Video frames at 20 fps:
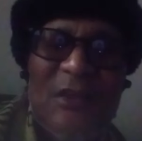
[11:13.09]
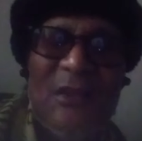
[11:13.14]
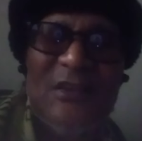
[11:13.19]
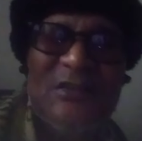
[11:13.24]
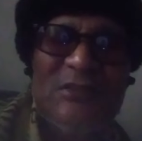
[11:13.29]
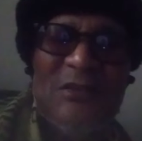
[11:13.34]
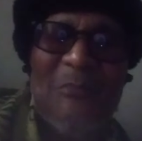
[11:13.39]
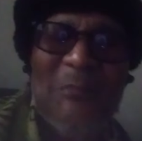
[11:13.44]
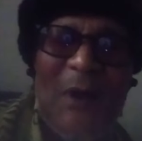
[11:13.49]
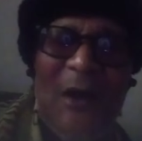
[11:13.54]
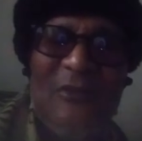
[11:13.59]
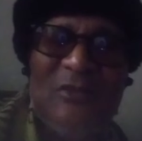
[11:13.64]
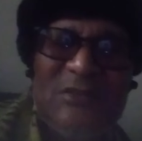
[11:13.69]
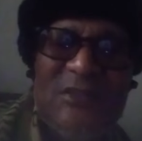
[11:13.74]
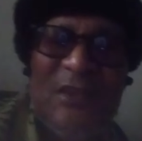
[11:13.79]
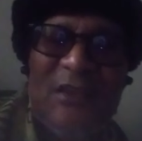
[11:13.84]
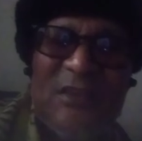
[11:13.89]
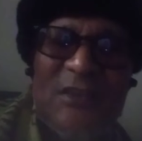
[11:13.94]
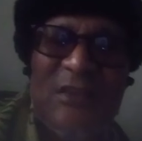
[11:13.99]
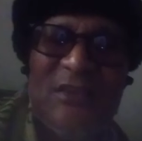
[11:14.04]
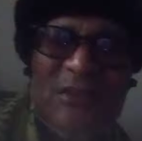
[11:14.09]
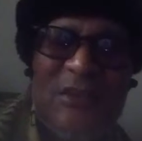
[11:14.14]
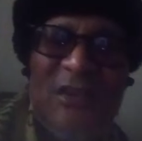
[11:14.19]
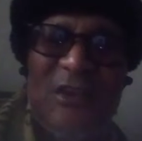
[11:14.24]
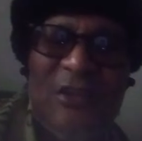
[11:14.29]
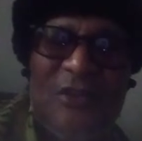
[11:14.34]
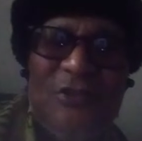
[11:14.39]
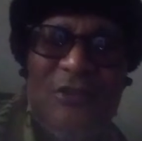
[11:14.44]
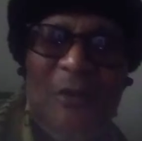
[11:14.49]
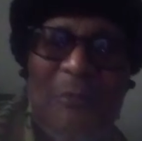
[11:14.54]
It's about taking
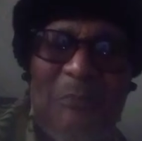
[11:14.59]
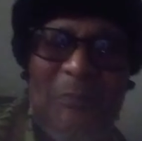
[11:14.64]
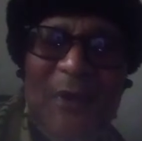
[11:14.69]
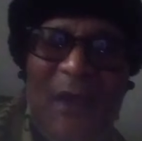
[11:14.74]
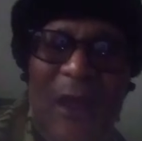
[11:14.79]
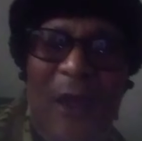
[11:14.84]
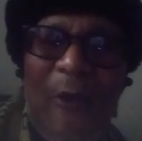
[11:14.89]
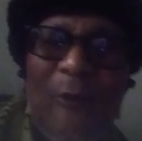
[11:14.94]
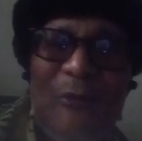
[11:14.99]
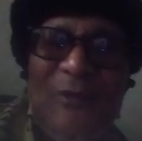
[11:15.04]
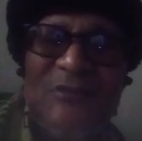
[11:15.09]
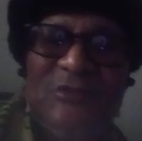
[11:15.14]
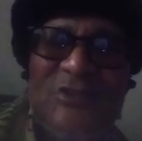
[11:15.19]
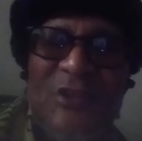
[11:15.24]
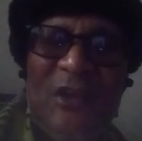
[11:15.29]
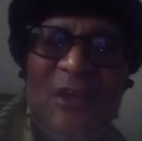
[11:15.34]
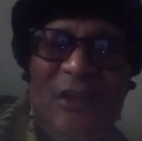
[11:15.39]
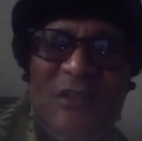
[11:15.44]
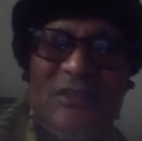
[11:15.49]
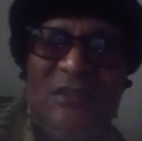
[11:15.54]
care of your parents,